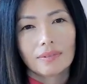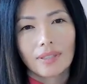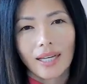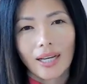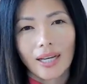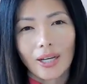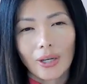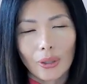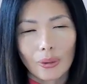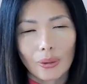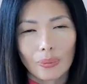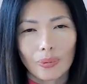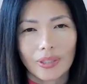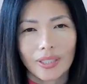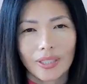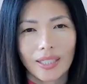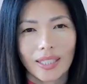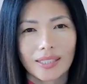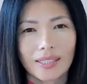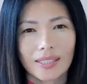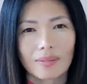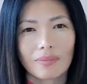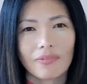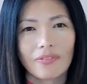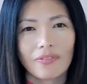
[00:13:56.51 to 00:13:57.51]
I hope you
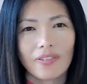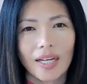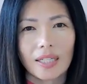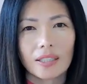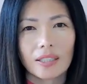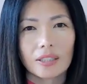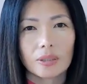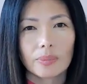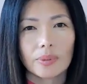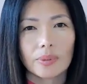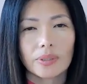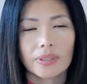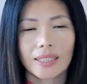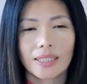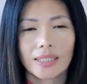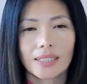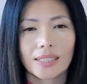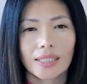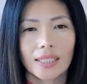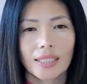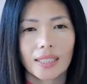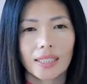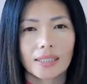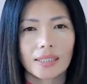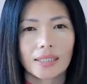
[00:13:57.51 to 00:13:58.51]
got some valuable
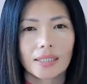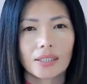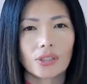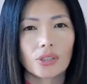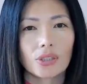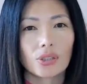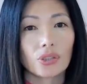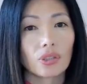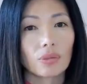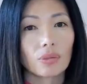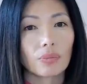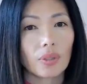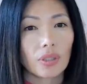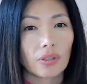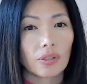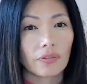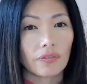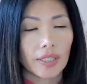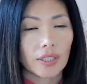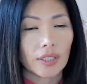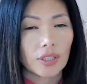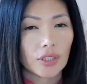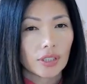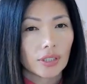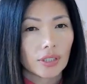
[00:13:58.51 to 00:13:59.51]
insights into your
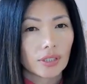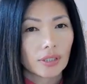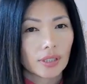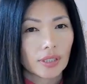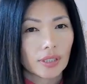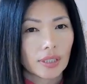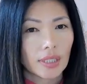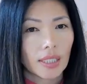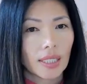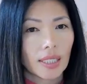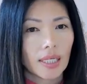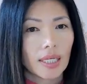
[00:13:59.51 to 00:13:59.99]
motivations